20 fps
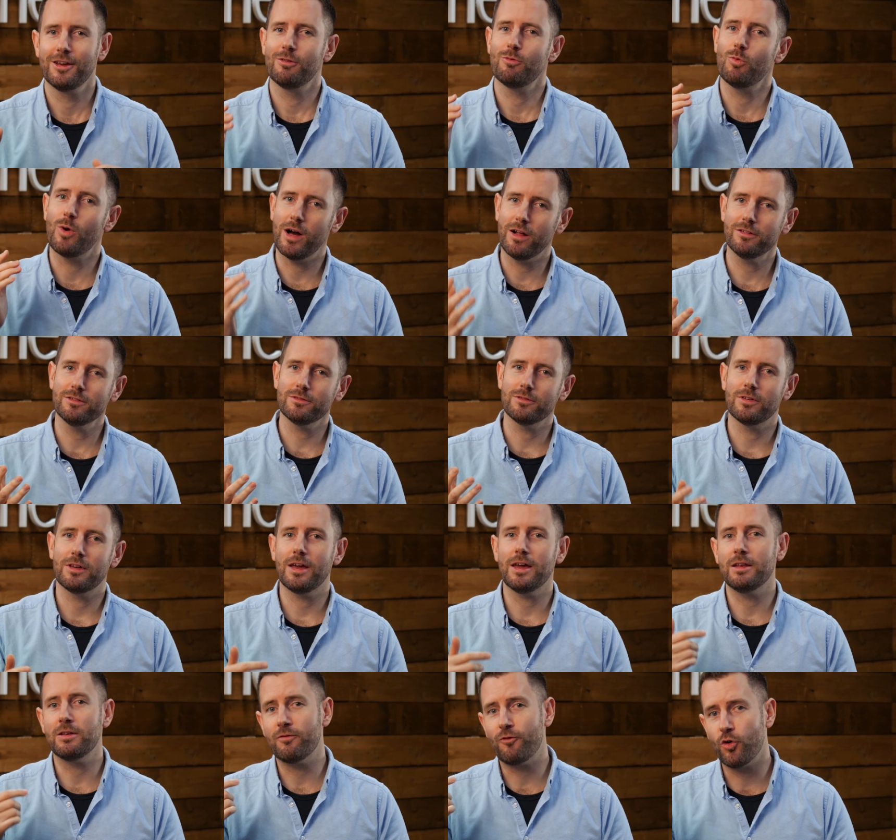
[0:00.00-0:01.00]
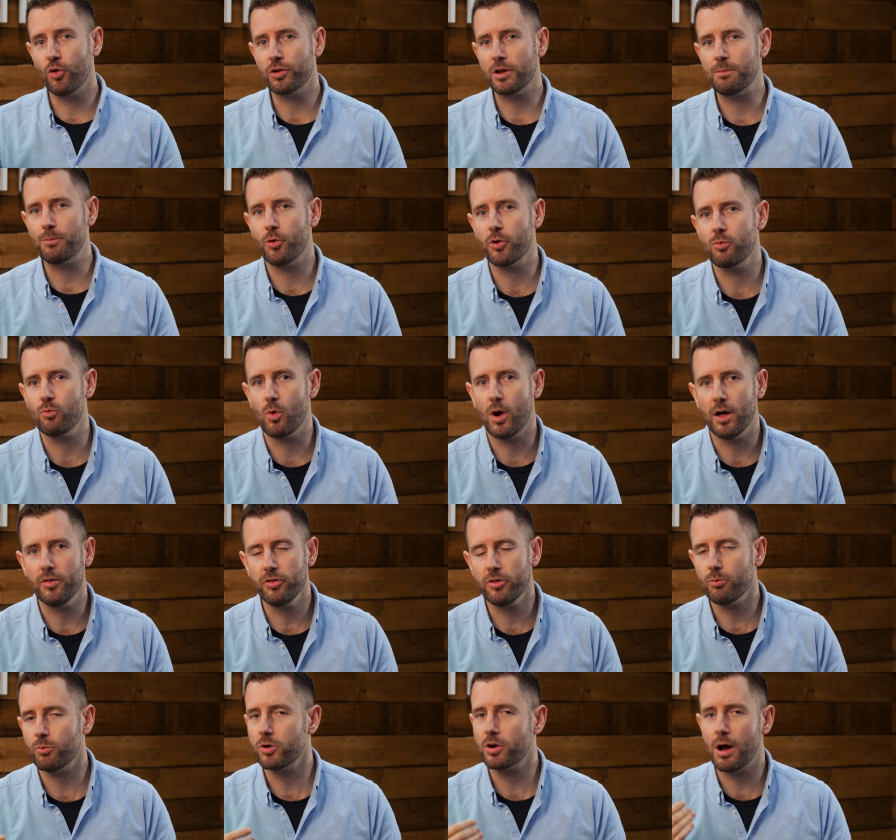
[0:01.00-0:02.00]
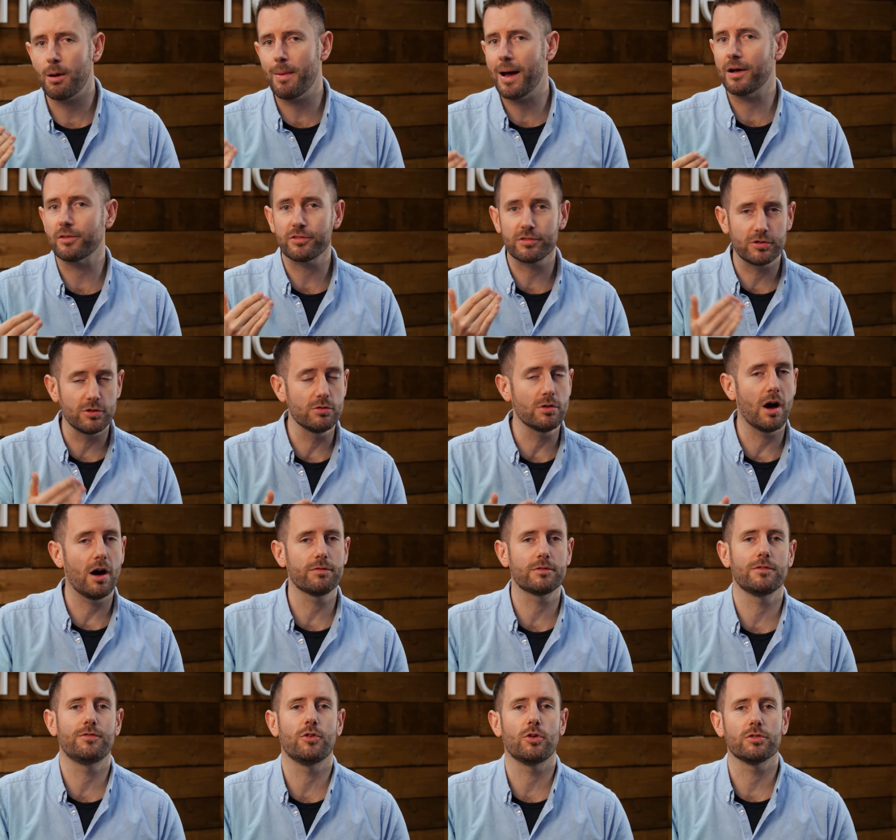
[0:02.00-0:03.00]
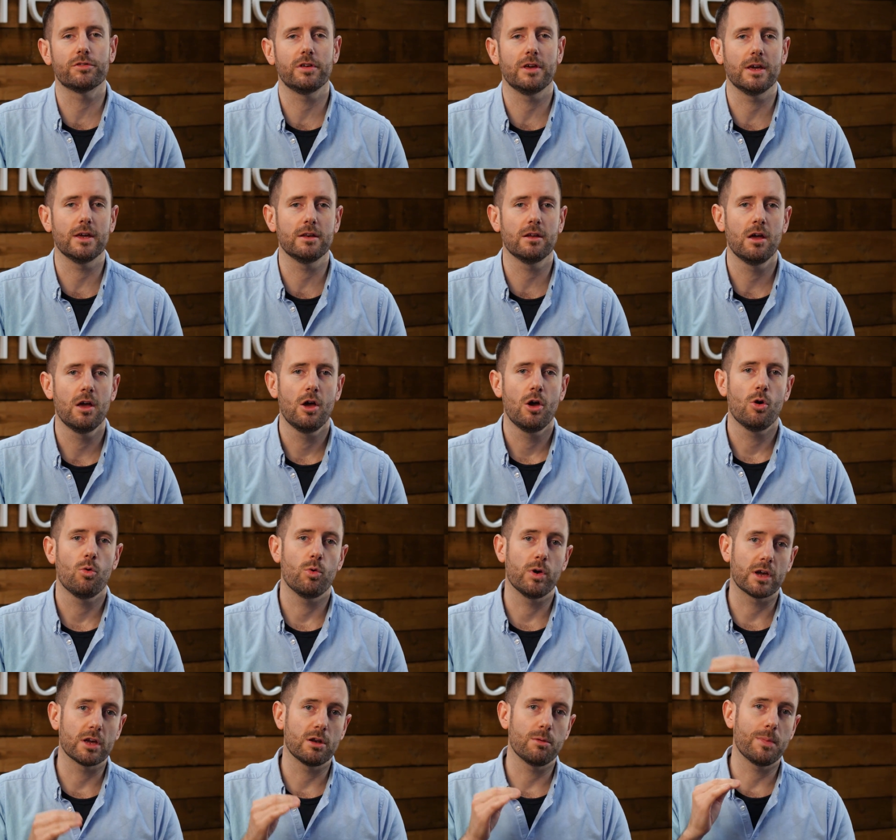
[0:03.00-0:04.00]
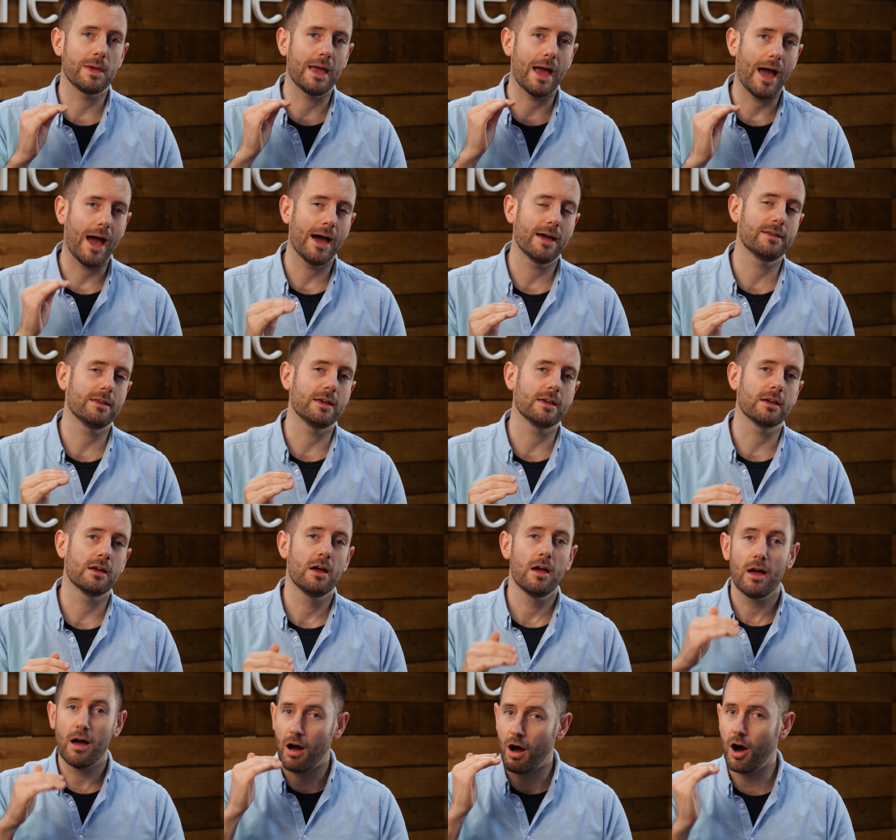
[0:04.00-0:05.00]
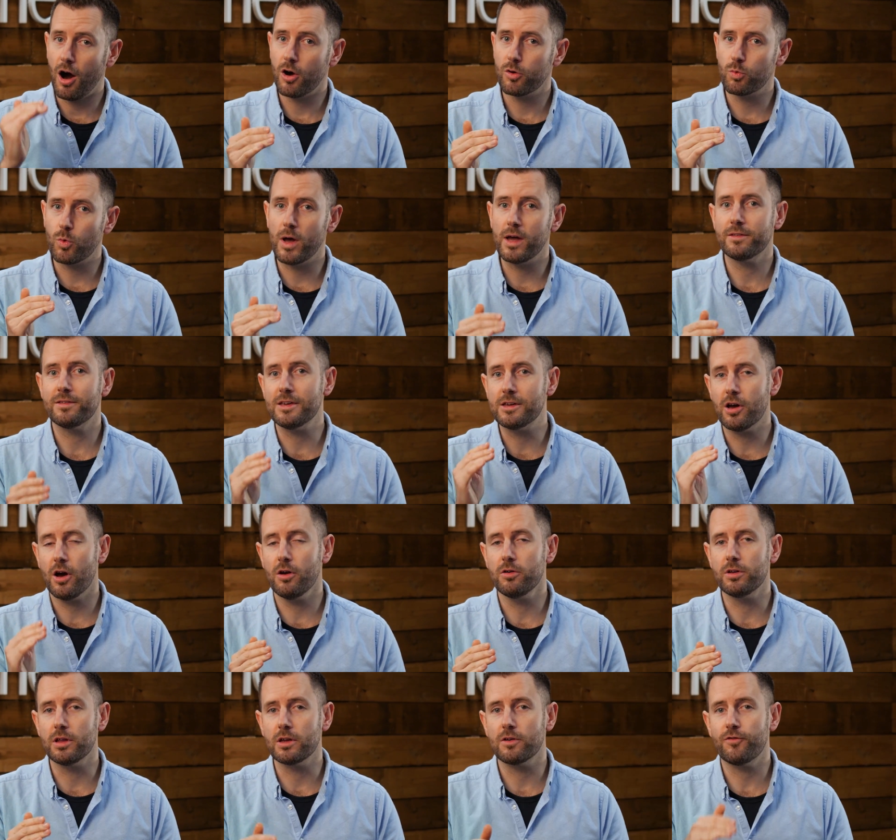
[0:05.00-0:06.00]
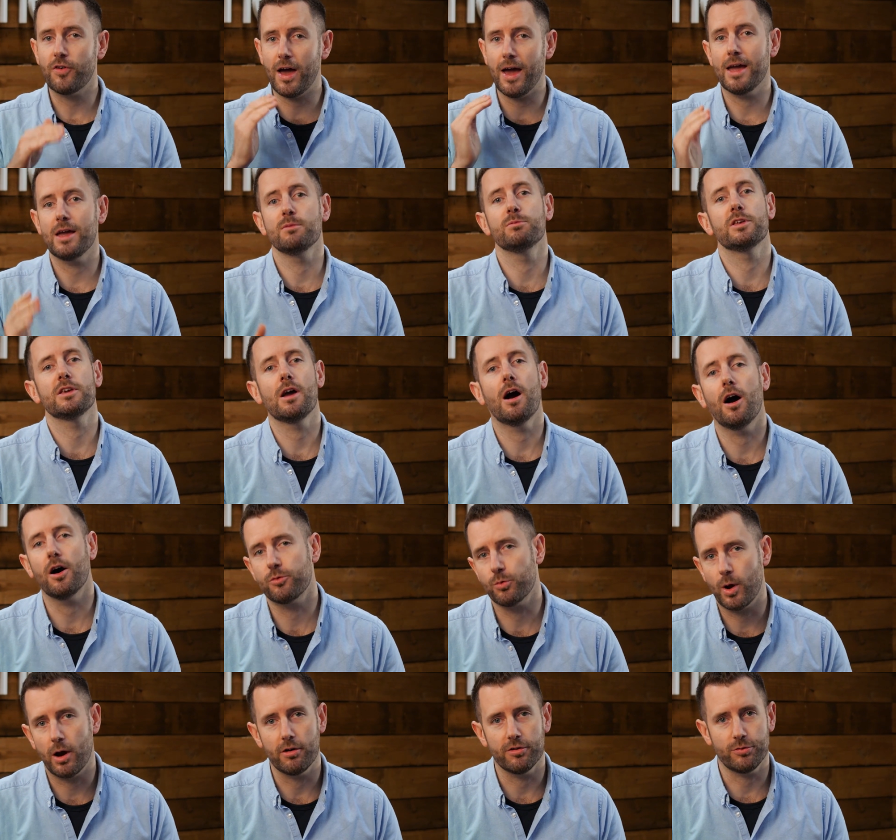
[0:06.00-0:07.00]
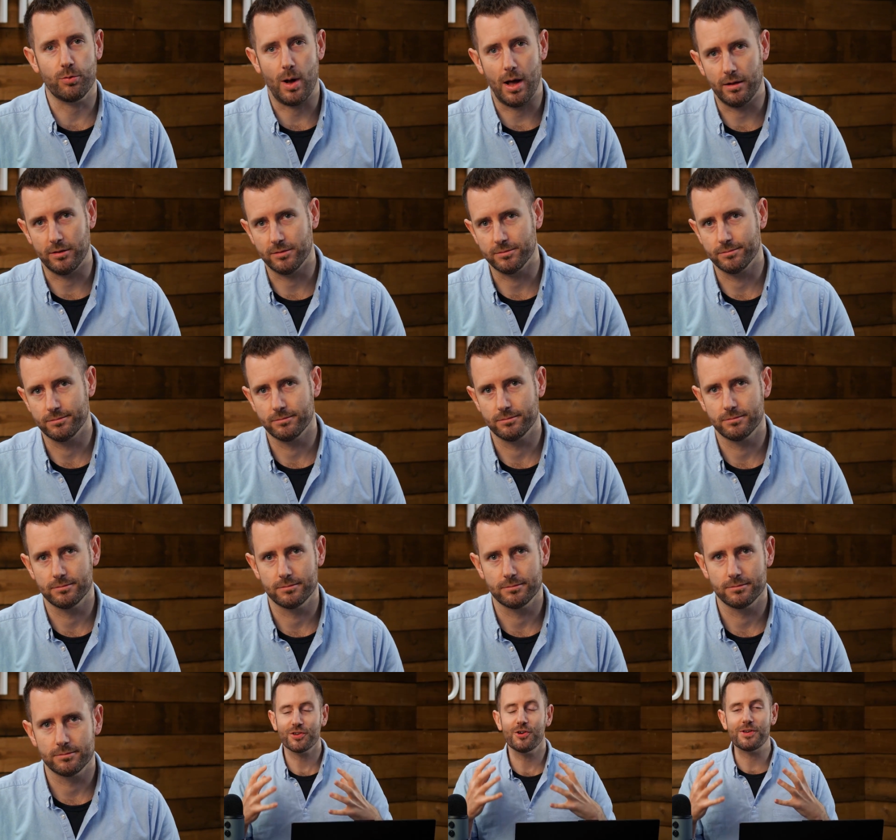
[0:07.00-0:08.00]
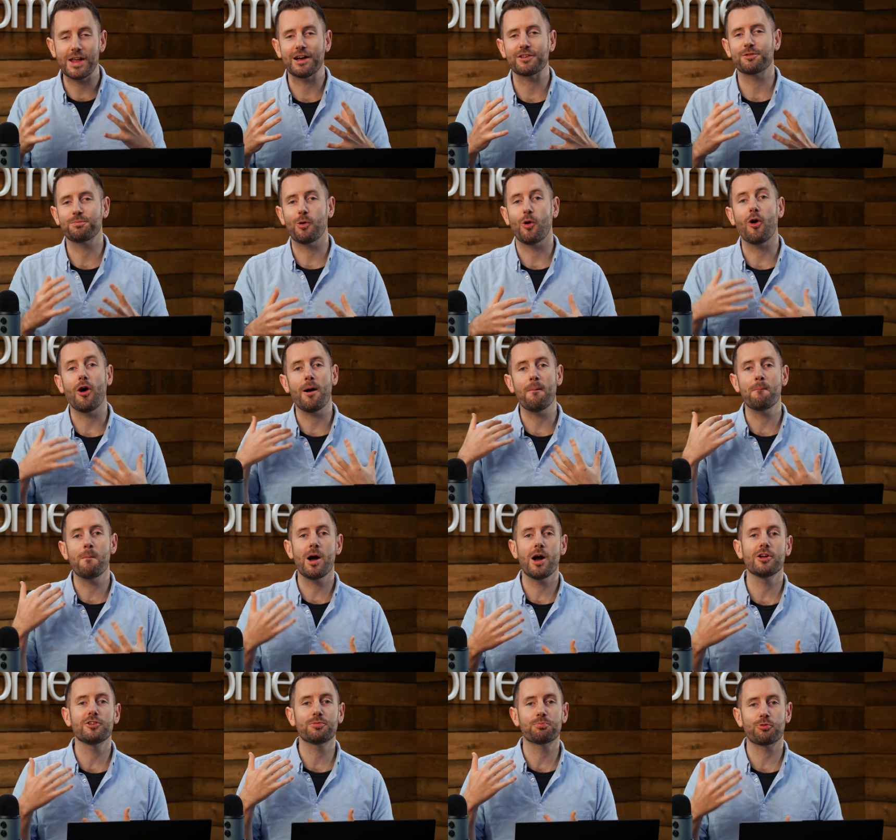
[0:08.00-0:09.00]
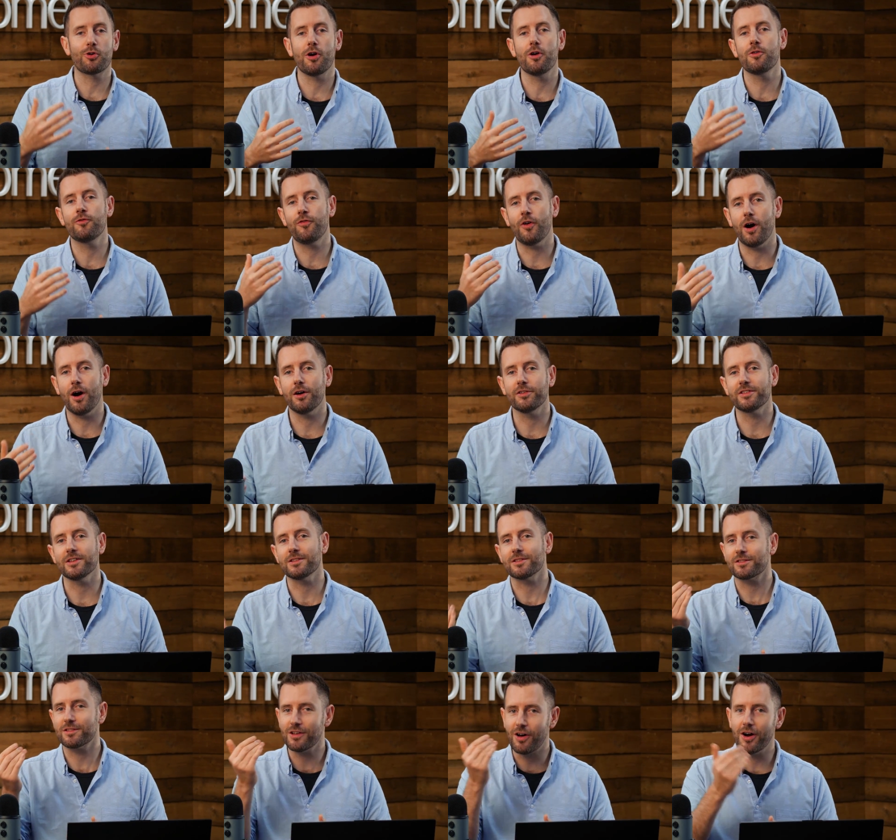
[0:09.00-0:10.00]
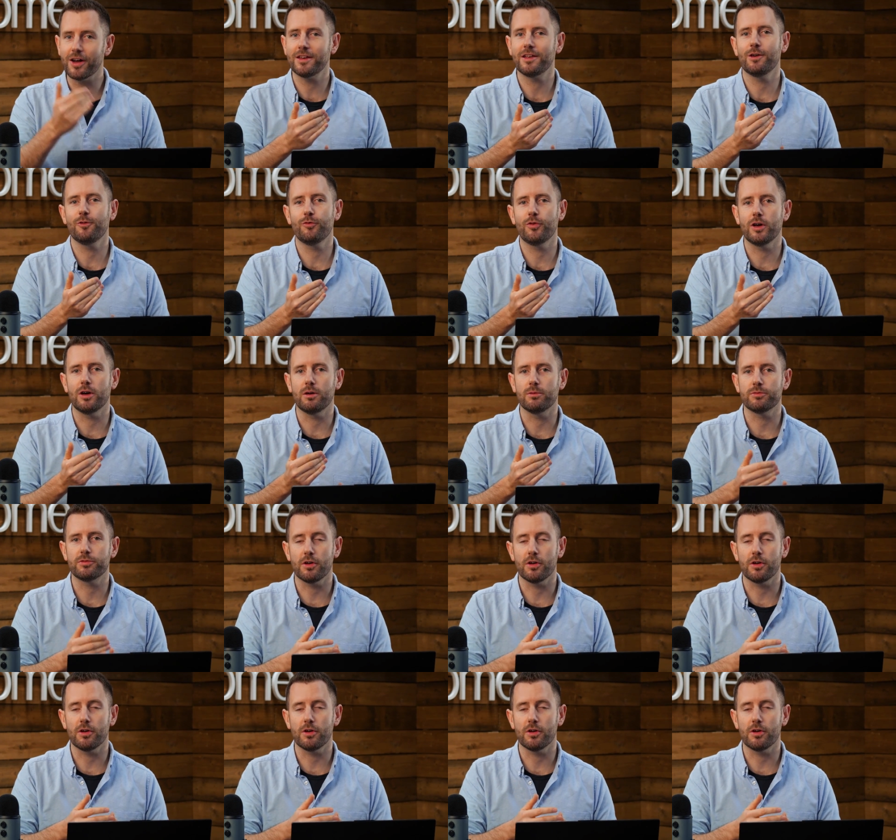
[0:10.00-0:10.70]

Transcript: Well, in 14.1 that will come out soon after 14, we're going to be adding hardware decoding for AMD hardware as well. We also now support Imerge Pro files inside HitFilm.